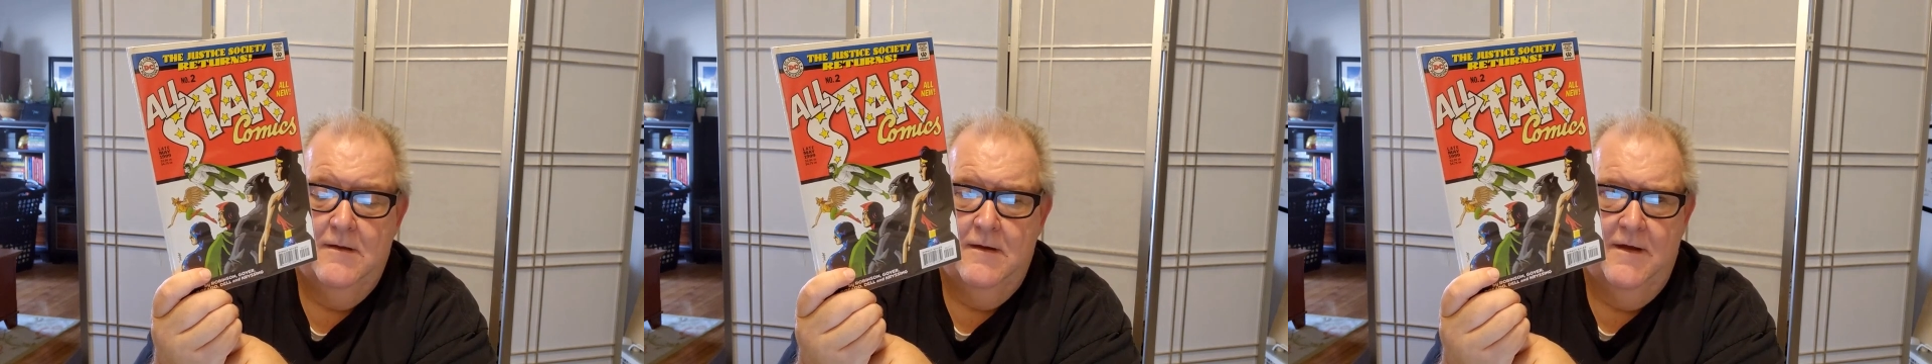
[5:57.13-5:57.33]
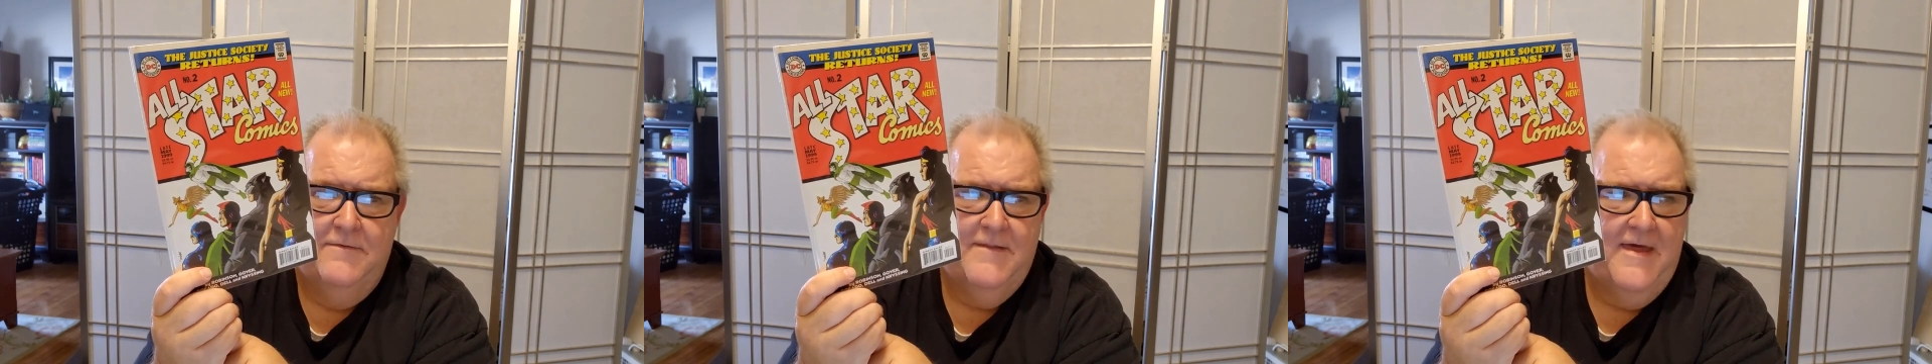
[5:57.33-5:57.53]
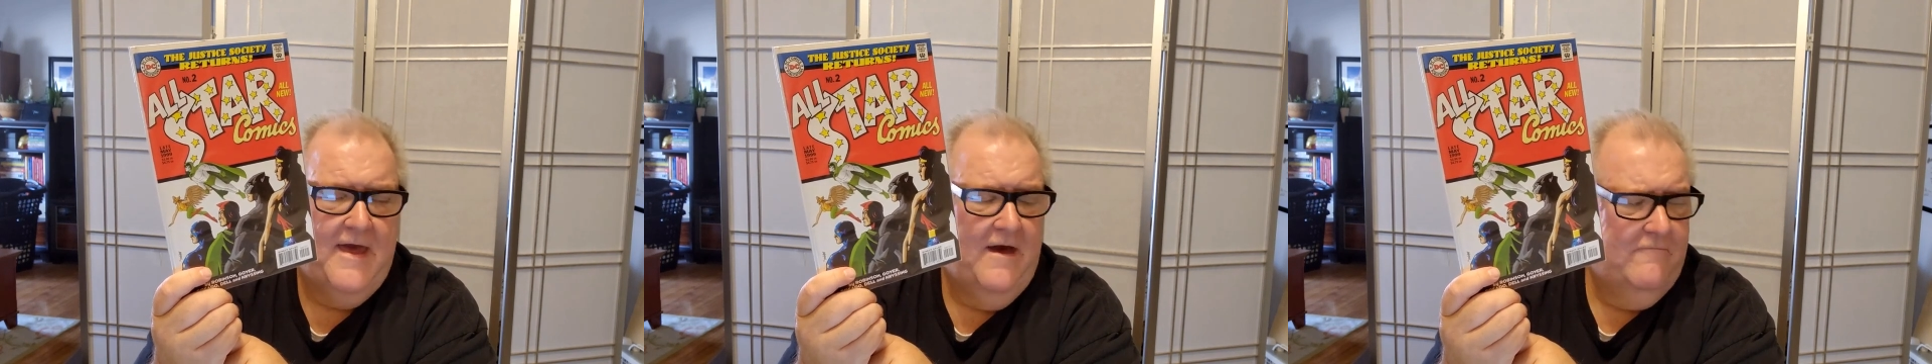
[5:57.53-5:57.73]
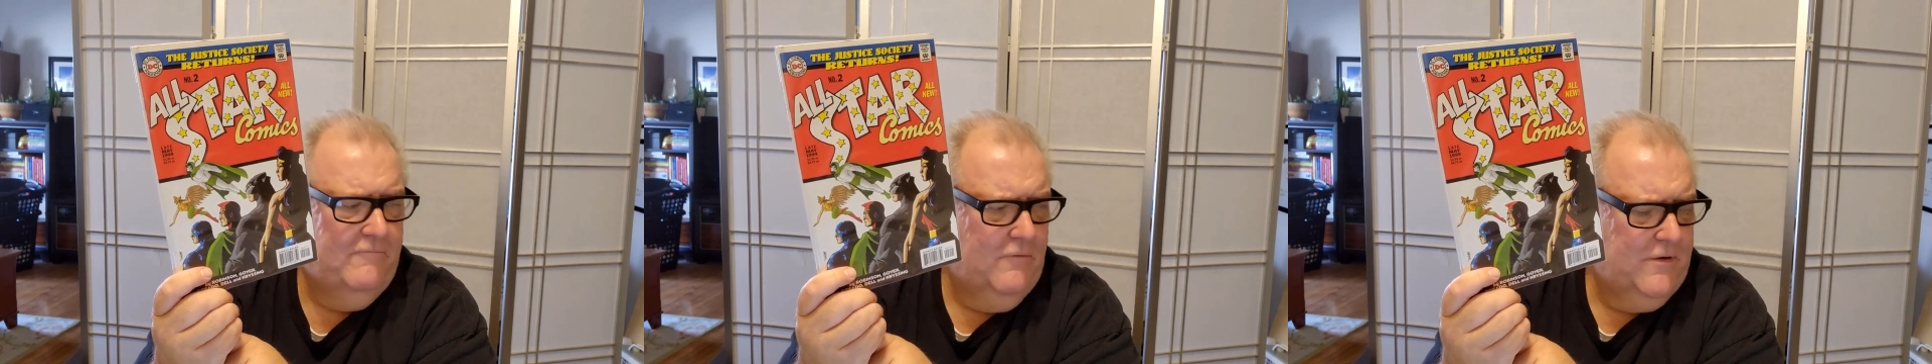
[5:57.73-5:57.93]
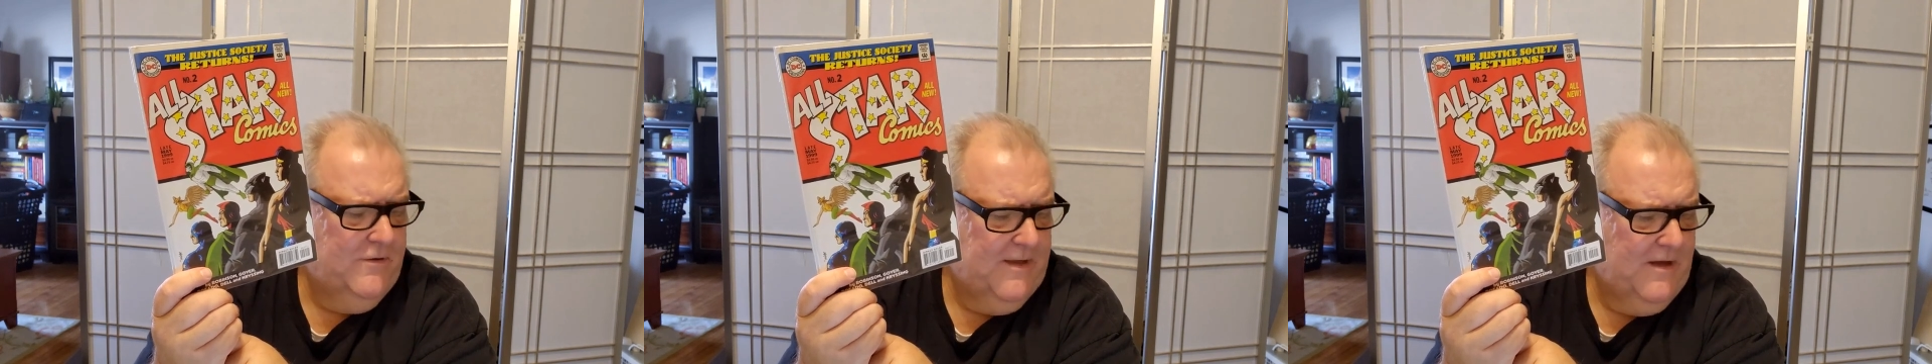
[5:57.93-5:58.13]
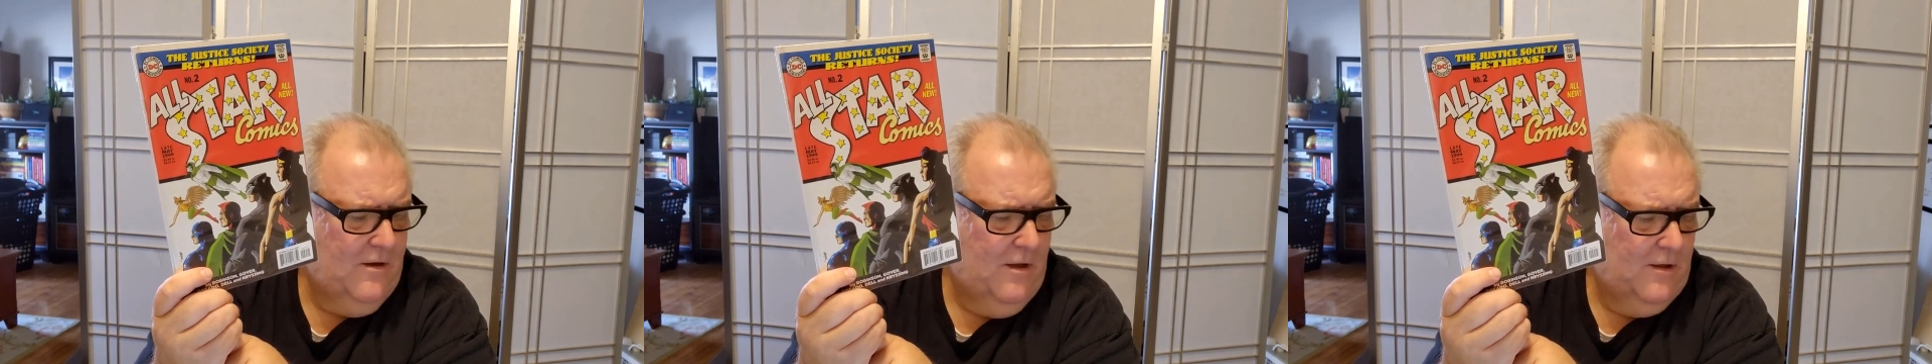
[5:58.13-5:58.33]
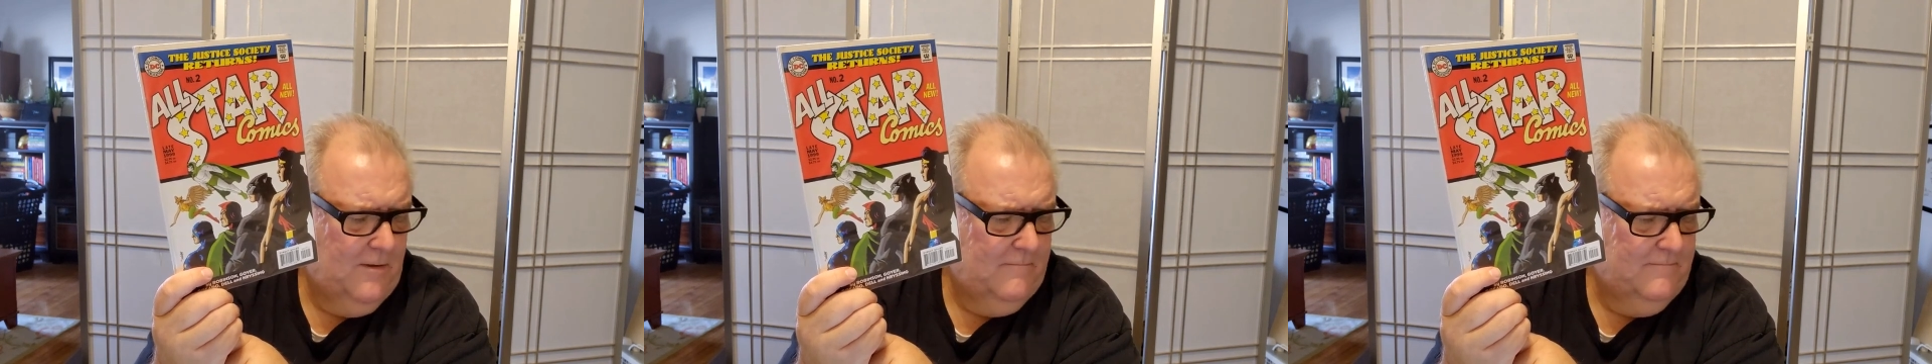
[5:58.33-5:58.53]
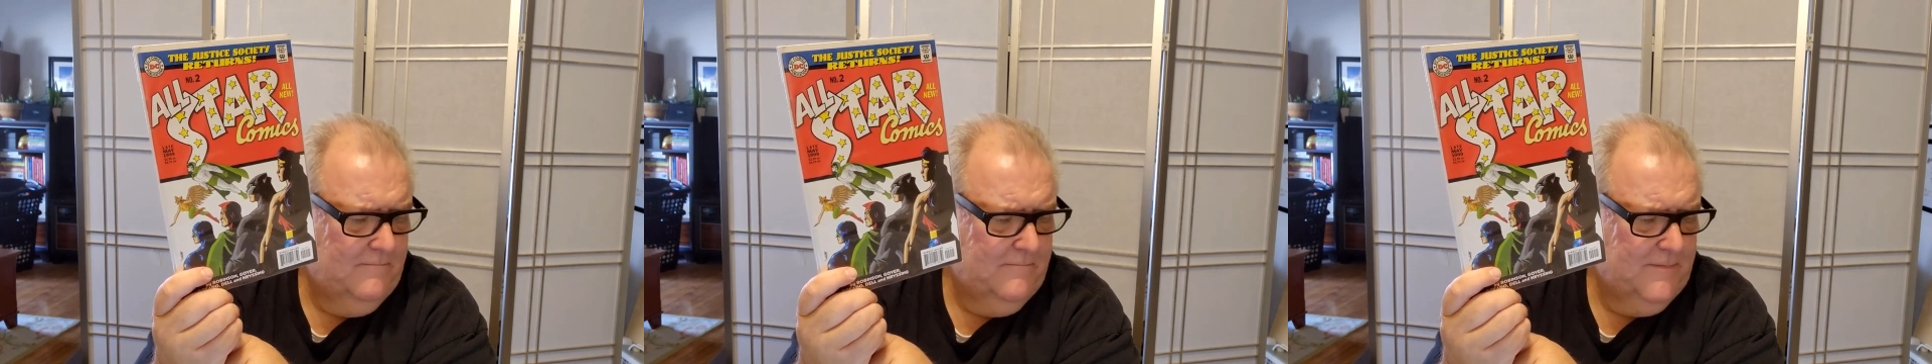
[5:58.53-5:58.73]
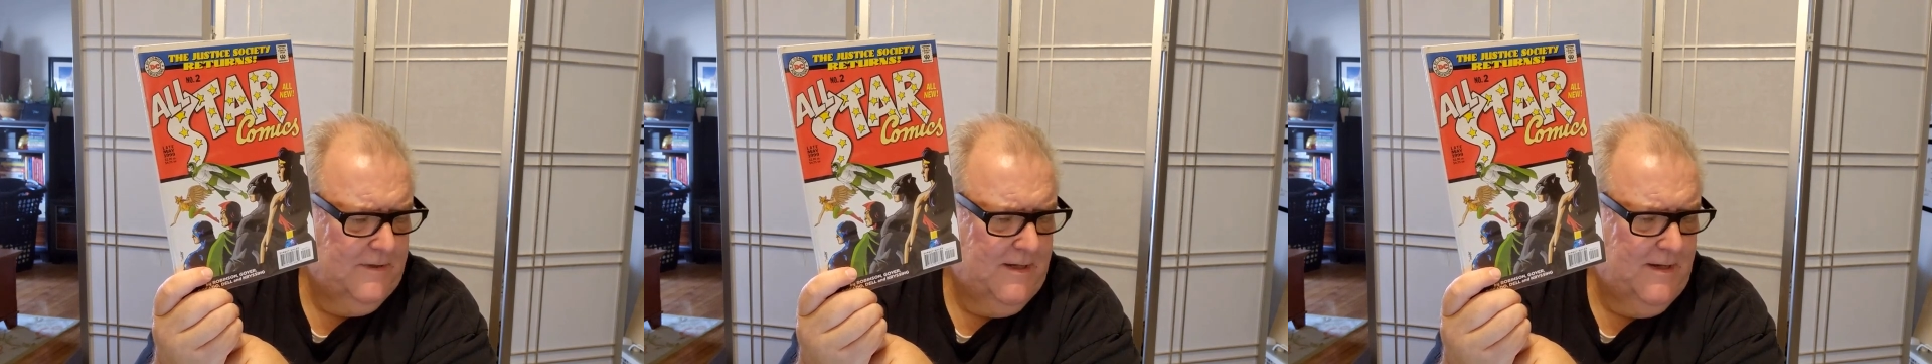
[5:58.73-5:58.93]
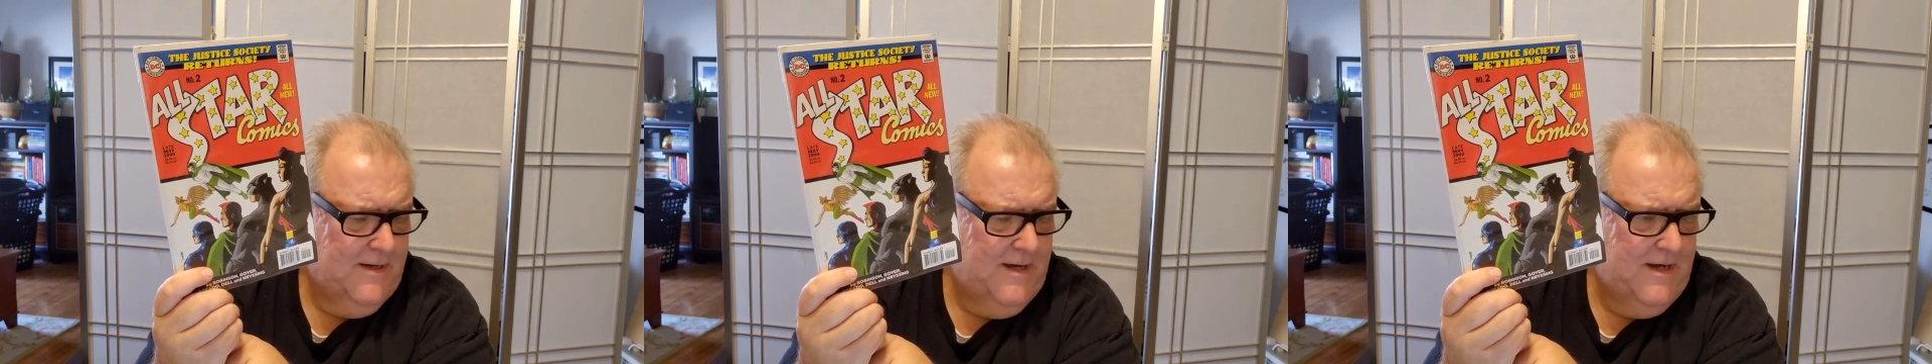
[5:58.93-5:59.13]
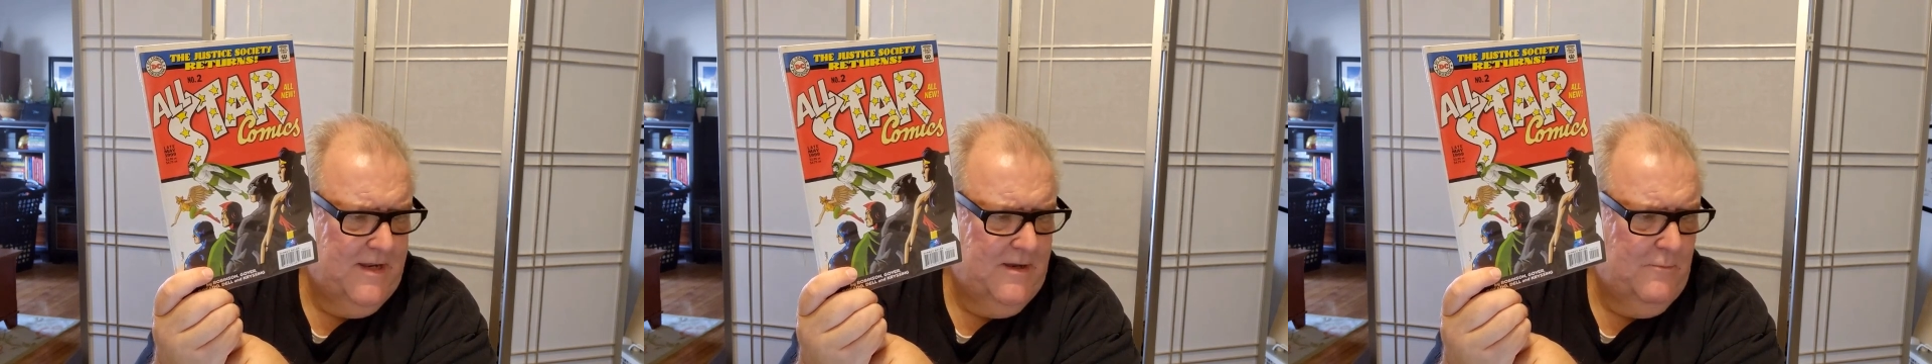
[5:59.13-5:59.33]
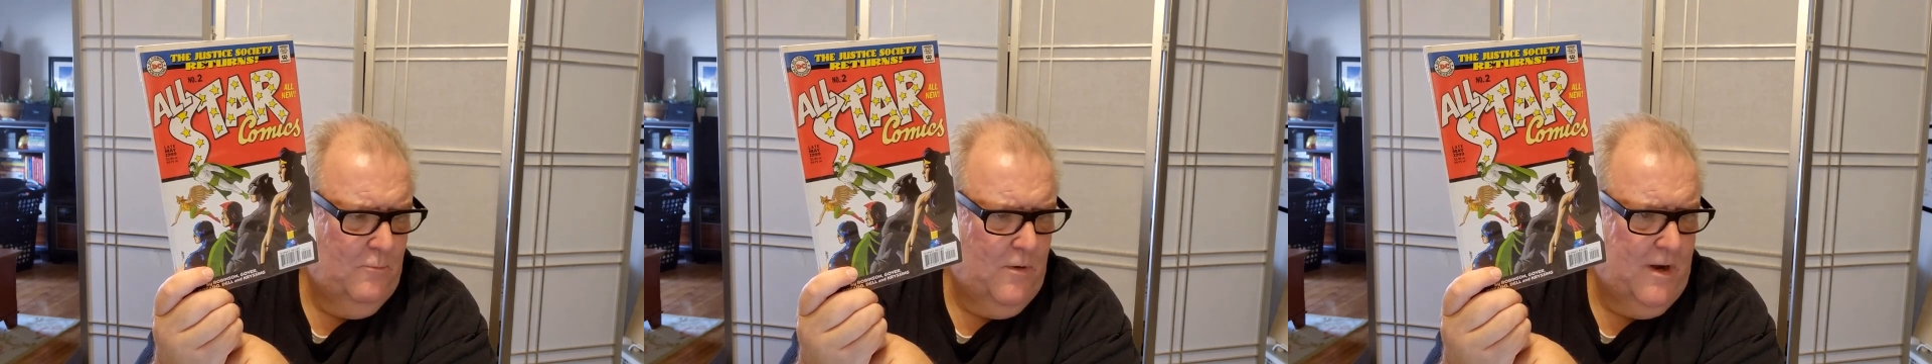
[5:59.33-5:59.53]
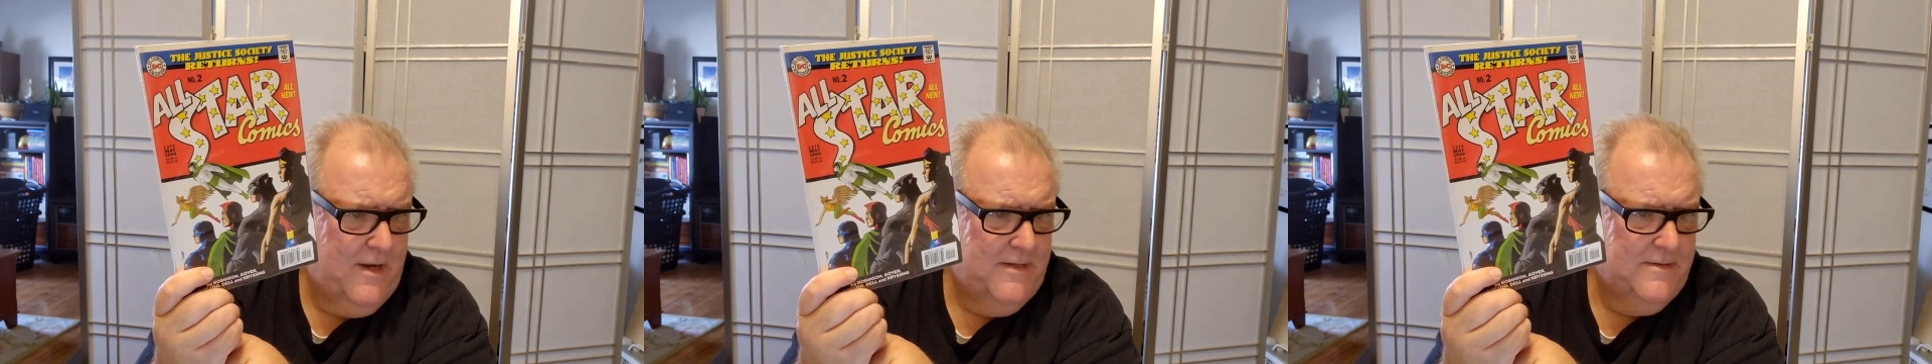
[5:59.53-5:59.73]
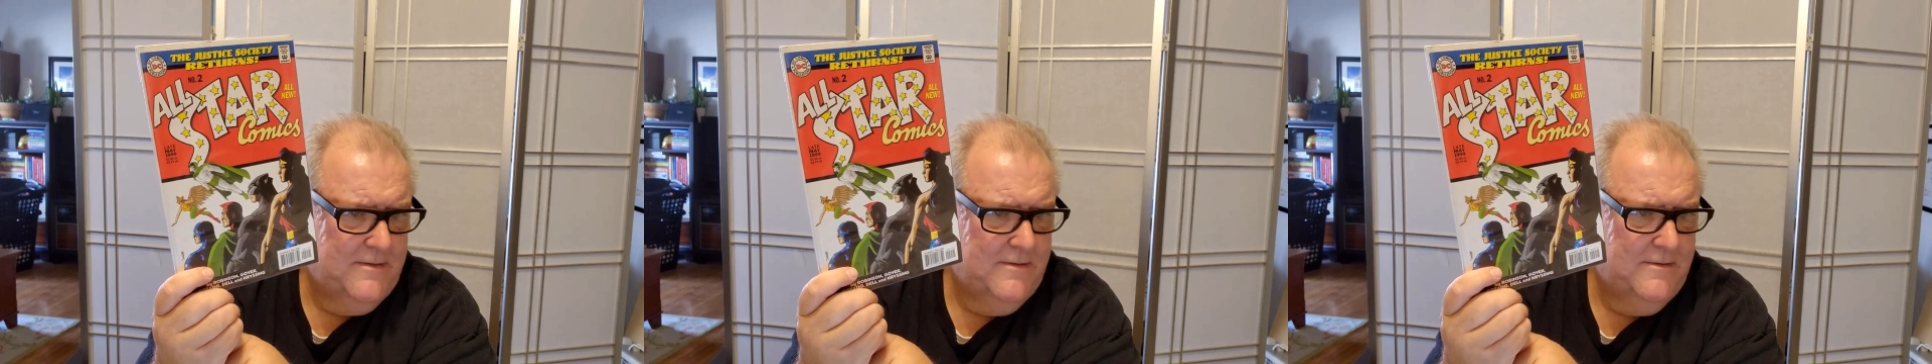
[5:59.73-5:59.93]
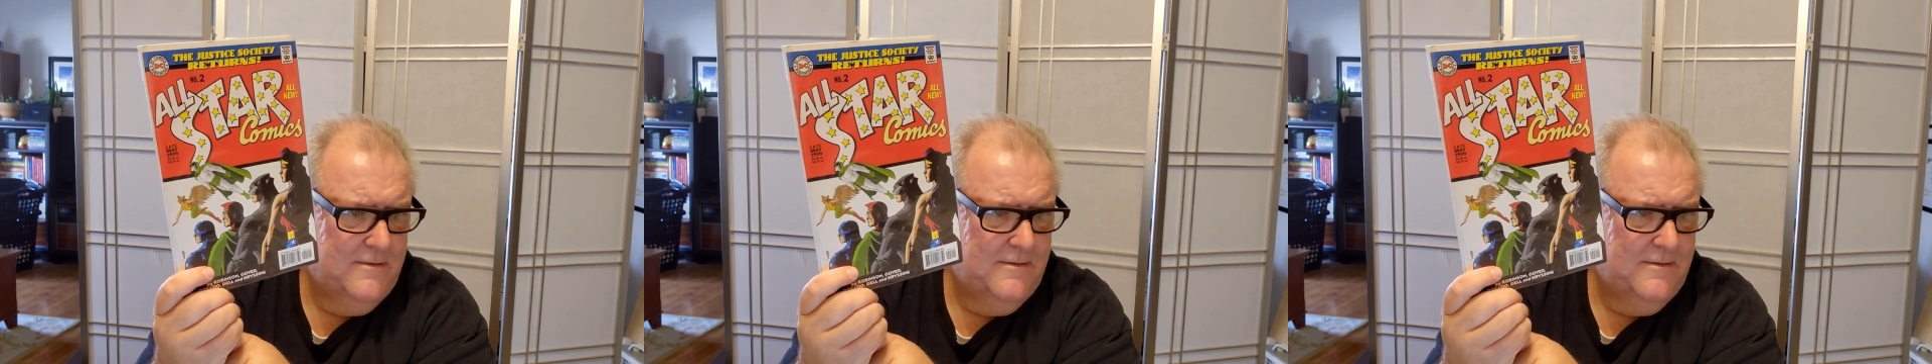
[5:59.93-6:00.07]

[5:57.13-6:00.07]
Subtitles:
And they have, what do they call them? Canadian white?